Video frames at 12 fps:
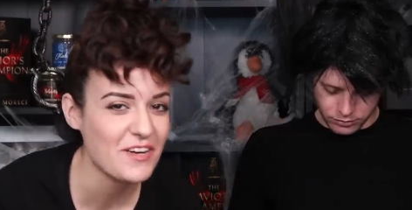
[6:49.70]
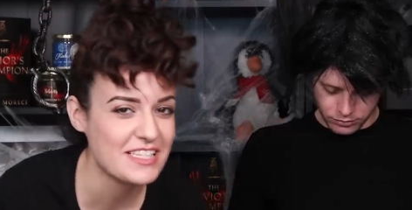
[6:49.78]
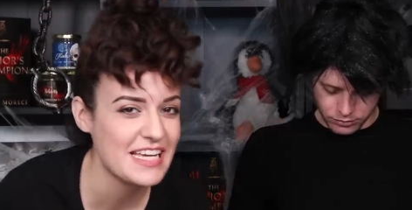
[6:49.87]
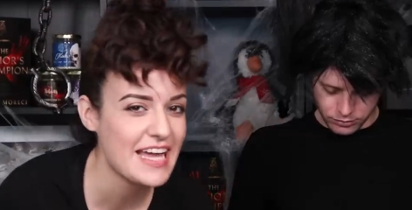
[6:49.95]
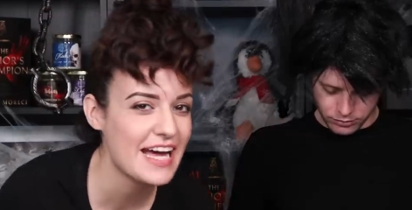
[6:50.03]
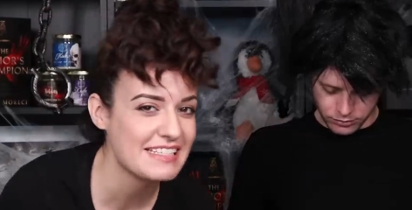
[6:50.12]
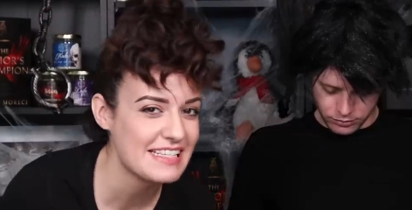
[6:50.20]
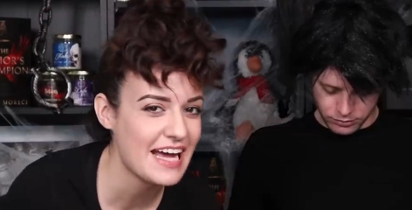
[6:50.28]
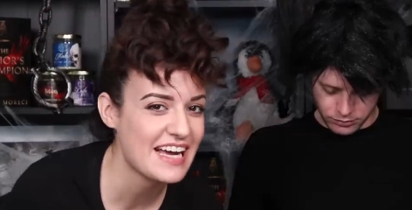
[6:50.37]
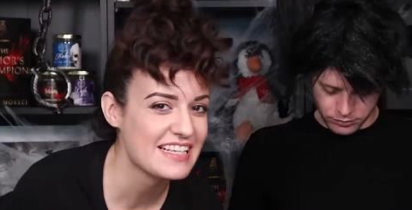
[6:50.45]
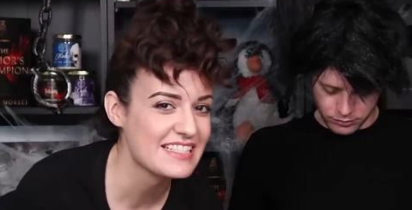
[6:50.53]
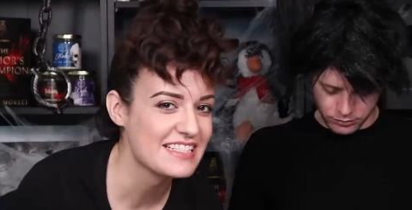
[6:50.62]
Speaker 1: for
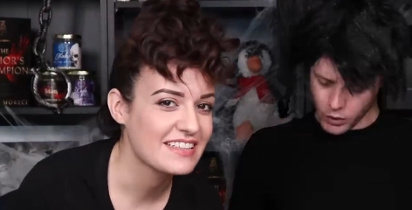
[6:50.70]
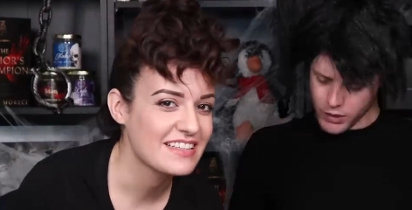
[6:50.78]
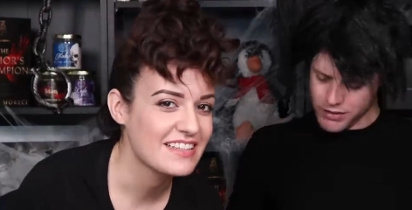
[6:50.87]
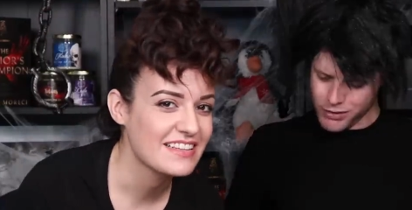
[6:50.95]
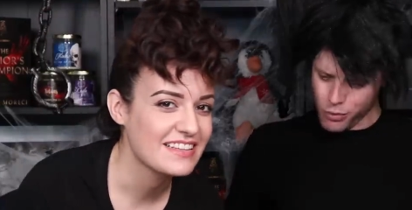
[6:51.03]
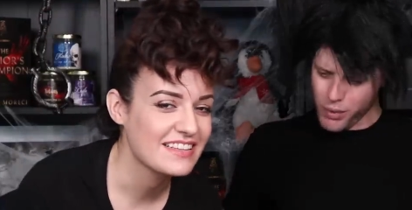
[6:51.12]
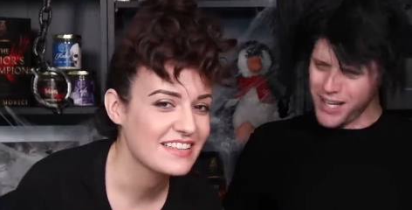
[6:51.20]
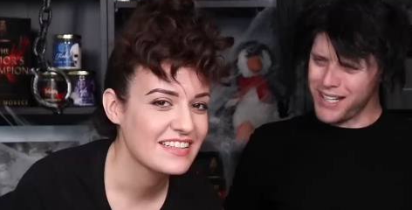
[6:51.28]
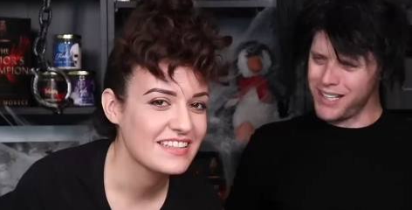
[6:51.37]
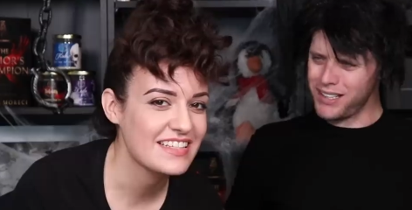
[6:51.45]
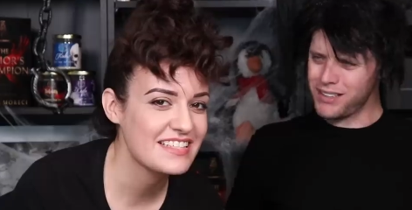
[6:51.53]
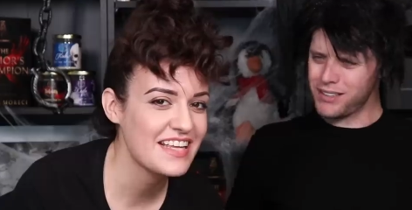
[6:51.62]
TSS.
Speaker 2: Don't give it
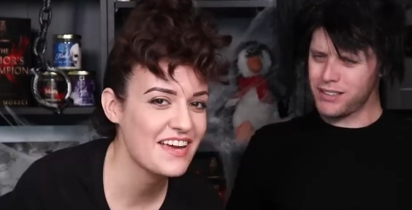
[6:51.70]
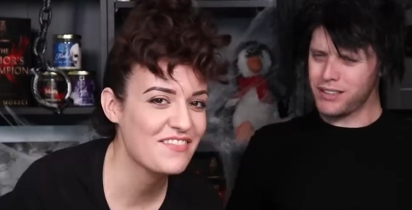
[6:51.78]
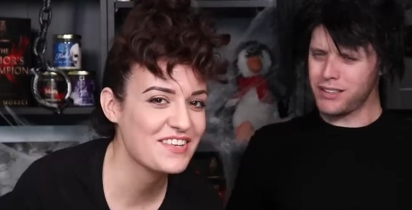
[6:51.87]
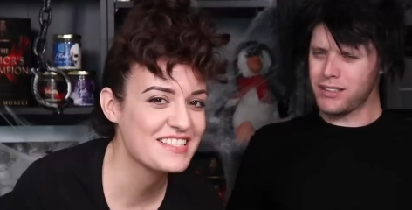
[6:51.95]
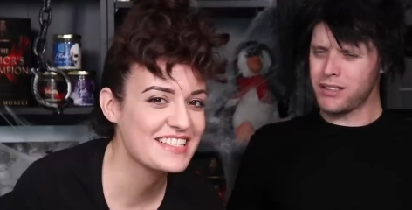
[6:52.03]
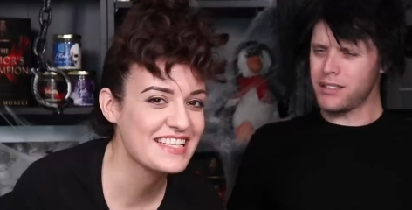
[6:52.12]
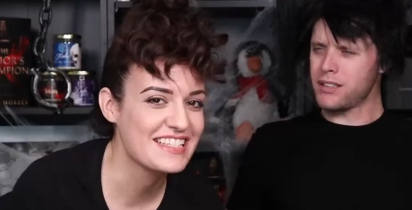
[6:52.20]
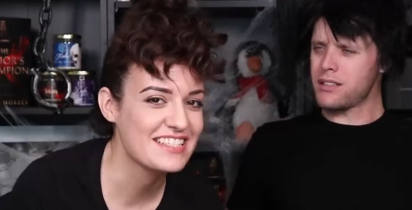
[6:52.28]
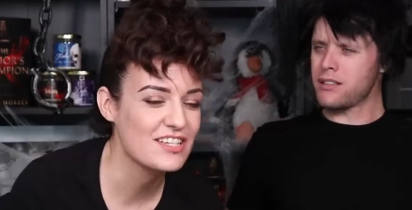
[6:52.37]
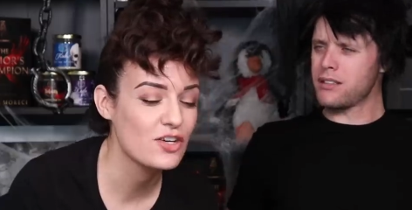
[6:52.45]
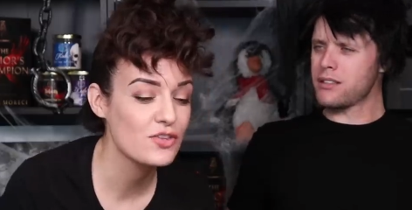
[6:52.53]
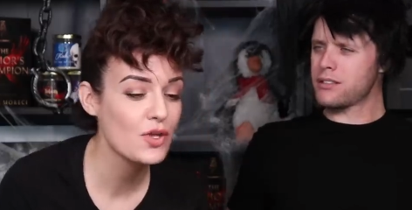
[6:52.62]
away.
Speaker 1: The Savior
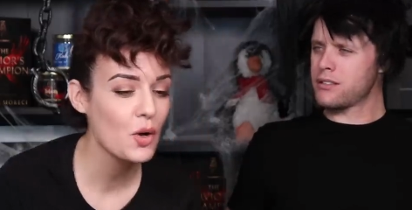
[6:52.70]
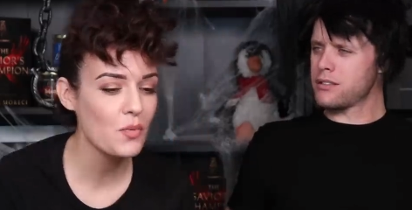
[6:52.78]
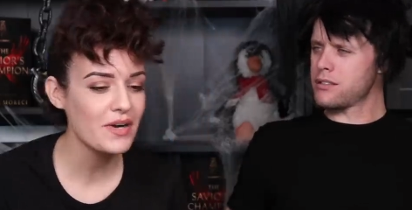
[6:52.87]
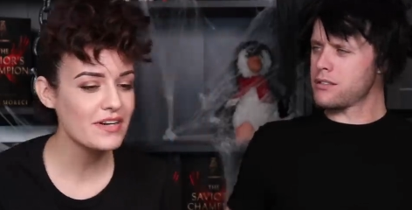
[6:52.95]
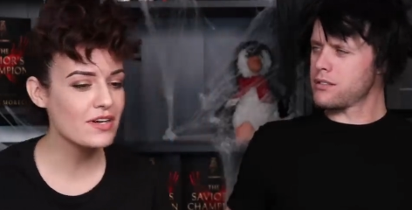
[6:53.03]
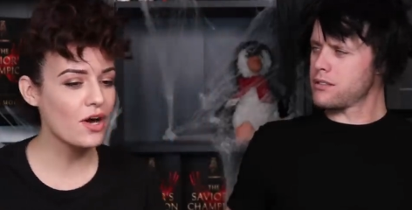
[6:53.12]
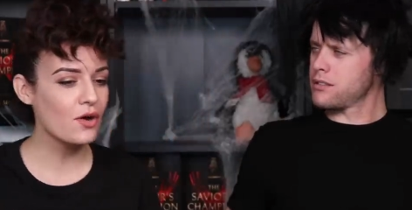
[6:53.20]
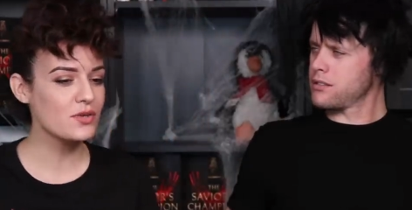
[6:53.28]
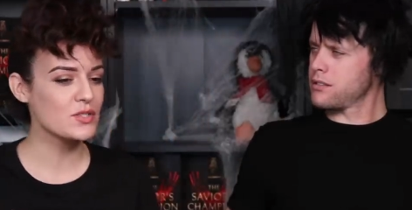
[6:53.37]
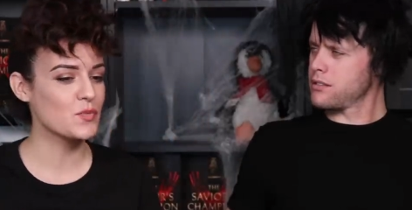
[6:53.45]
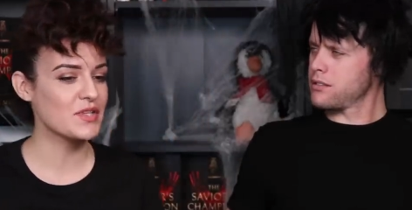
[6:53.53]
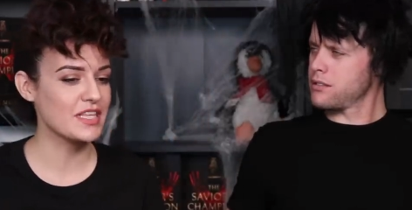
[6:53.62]
Sister. No one
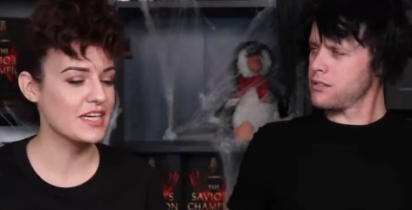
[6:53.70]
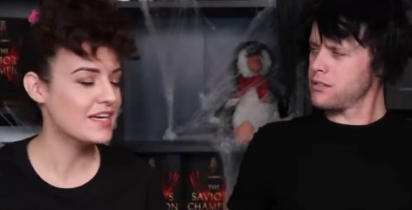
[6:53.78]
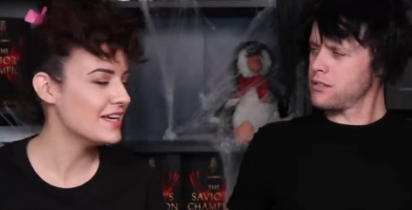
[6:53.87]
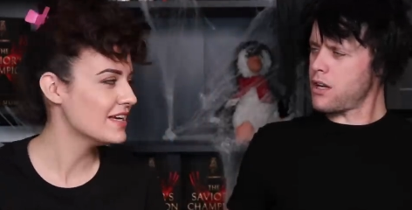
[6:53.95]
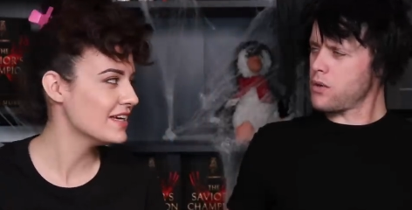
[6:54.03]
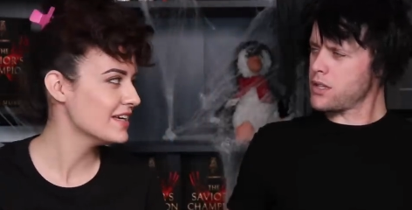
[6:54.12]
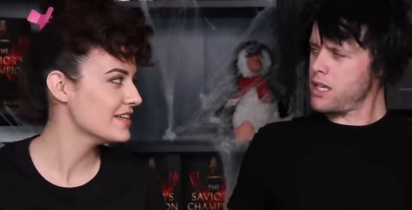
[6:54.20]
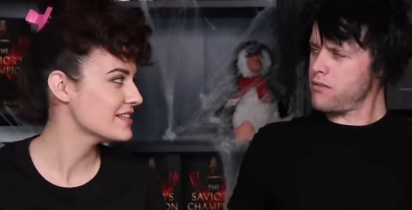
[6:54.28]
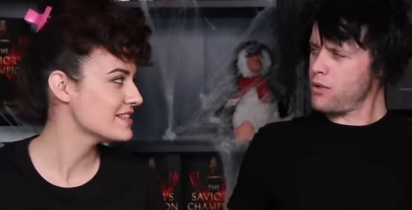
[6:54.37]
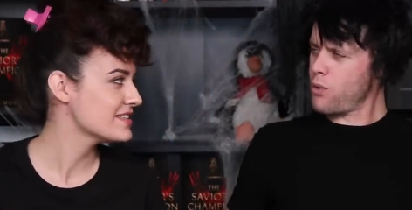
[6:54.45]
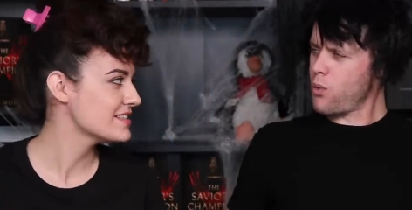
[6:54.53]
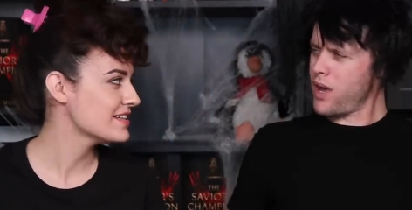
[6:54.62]
knows what the hint Don't is. give
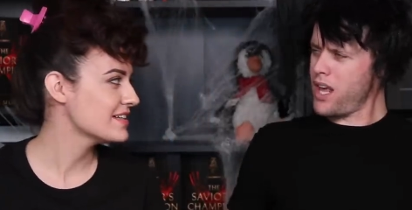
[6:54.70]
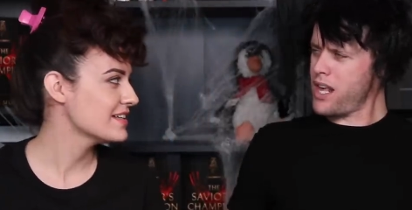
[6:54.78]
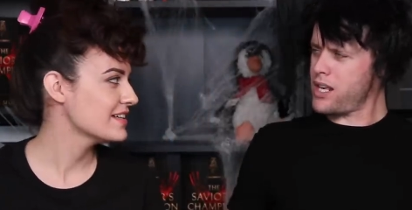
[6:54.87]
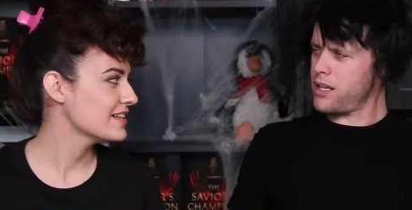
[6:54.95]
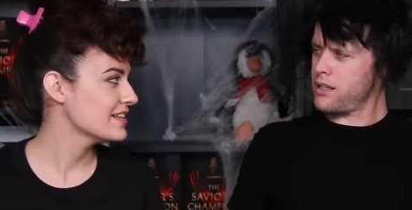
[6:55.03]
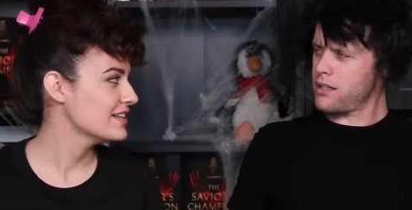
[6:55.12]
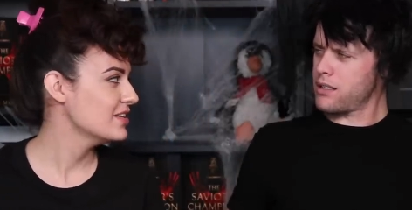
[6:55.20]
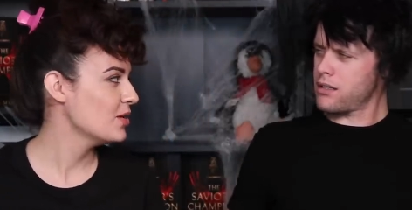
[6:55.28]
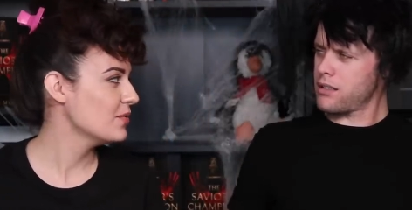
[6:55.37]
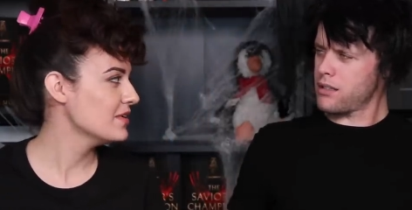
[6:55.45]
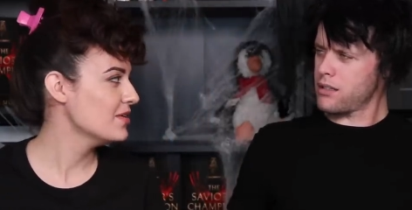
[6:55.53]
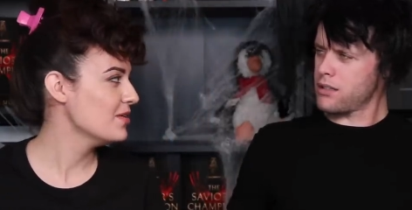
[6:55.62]
it away. No
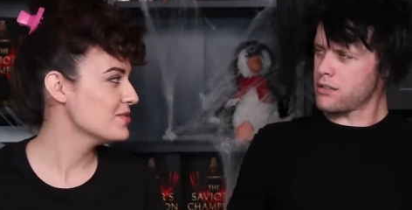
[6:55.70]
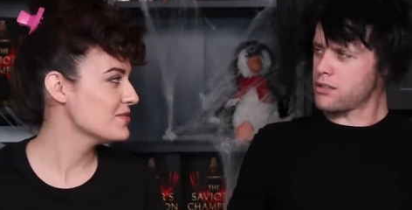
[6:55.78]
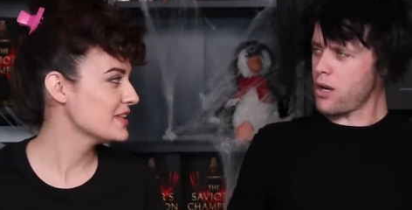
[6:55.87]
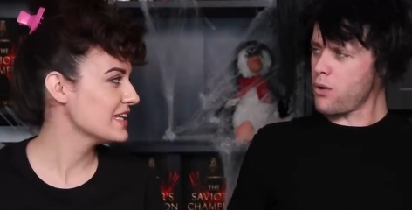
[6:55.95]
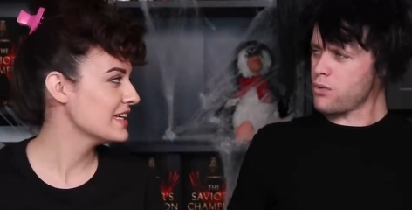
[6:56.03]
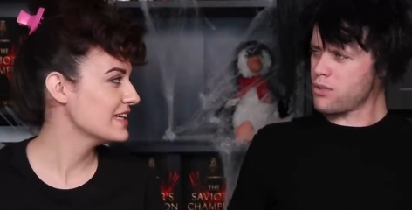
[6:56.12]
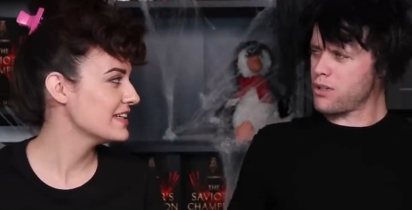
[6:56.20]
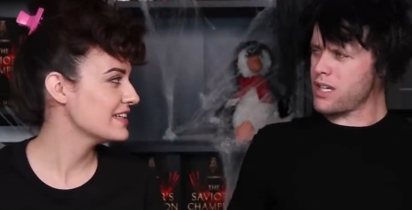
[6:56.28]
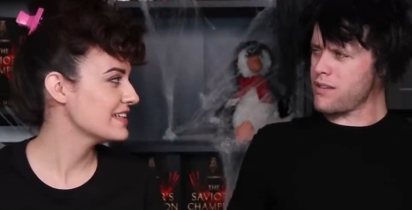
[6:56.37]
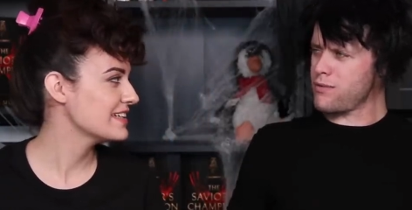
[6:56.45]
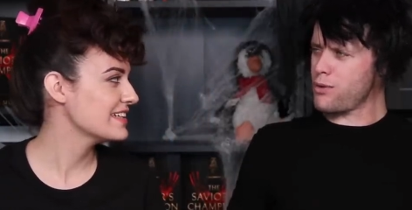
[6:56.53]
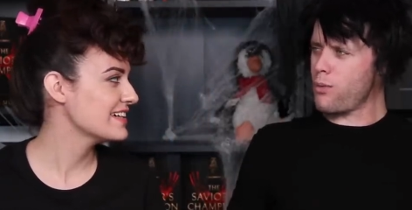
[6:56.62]
one knows. Don't
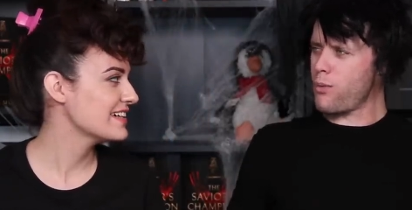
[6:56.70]
Speaker 2: give it